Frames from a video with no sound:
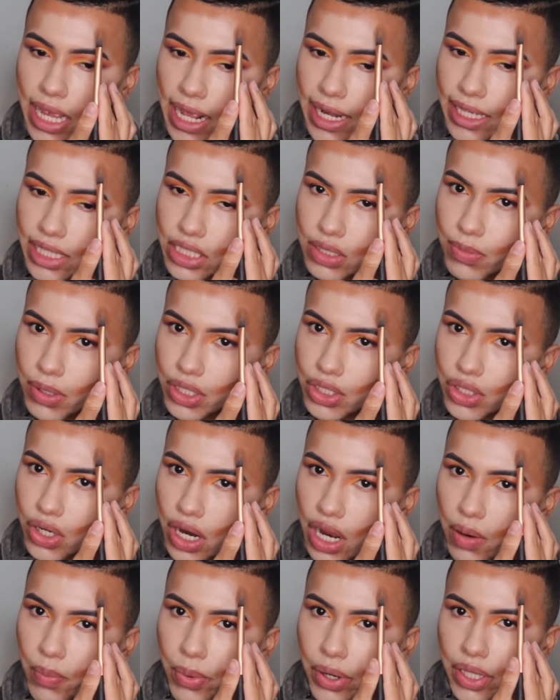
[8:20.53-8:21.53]
I like to make sure
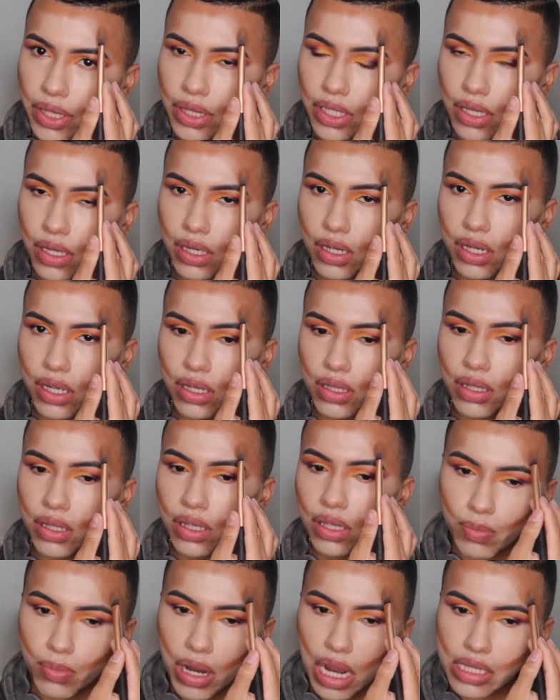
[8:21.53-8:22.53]
I bring the
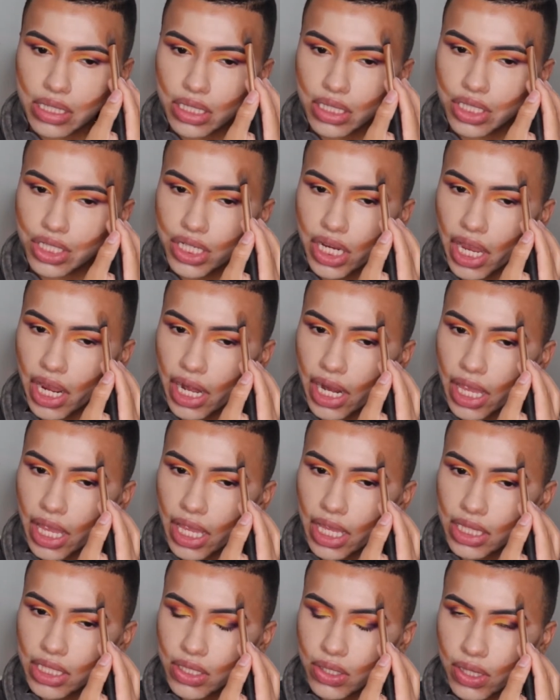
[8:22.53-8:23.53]
bronzing shade
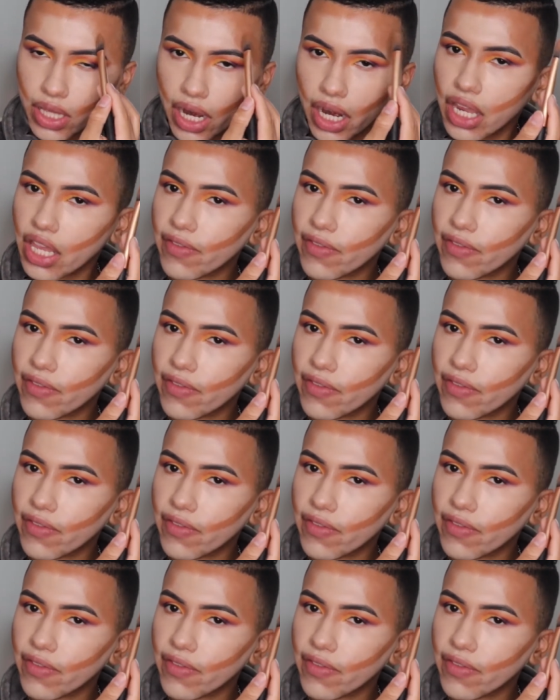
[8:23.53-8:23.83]
into there.